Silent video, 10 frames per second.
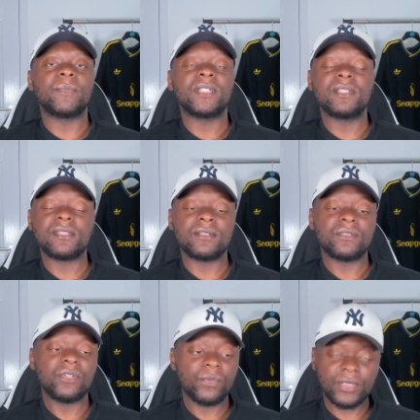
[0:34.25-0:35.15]
And listen, you
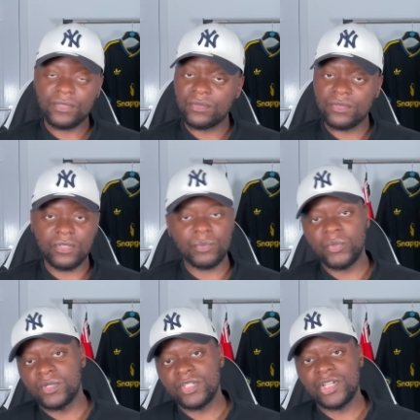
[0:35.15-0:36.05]
know what to do to
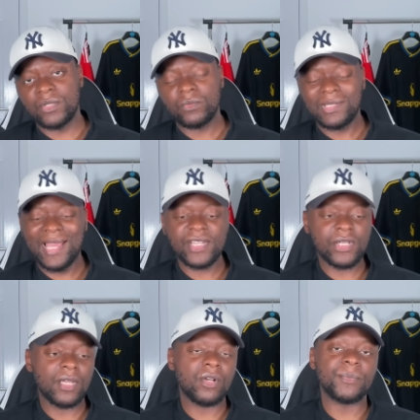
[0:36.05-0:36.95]
support this channel. Like,
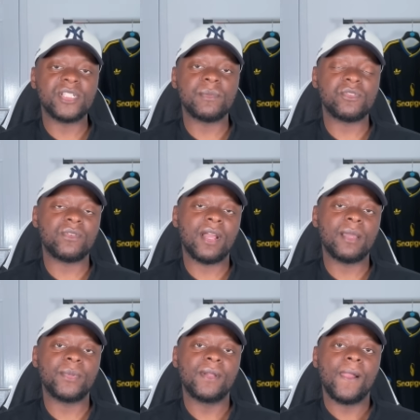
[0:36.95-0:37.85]
share, comment,
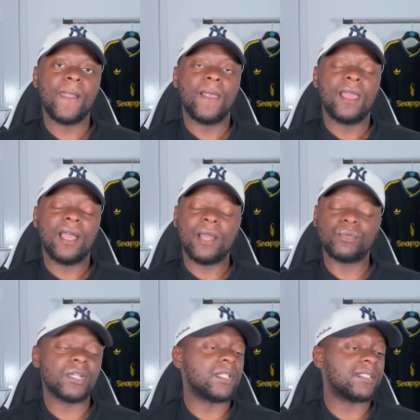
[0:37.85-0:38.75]
subscribe, and we're
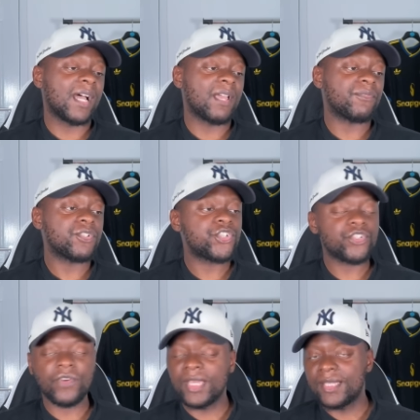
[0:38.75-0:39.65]
going to dive
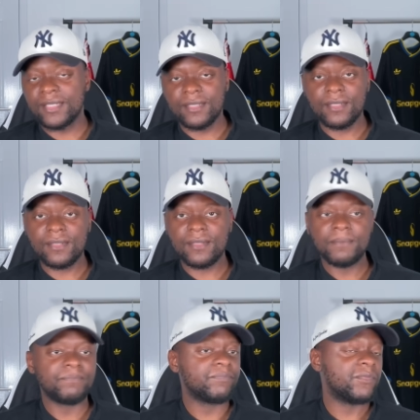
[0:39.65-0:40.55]
straight into this.
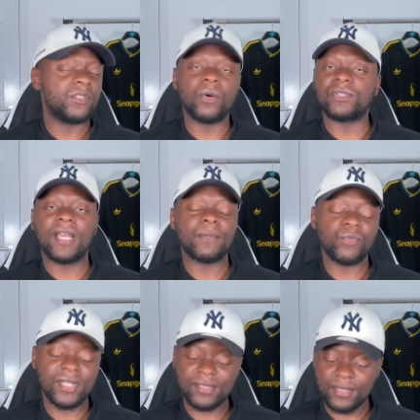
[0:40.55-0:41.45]
No time
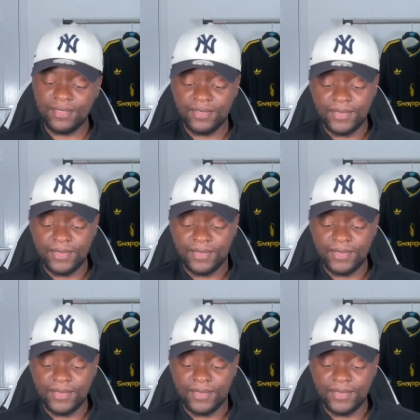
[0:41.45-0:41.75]
wasting.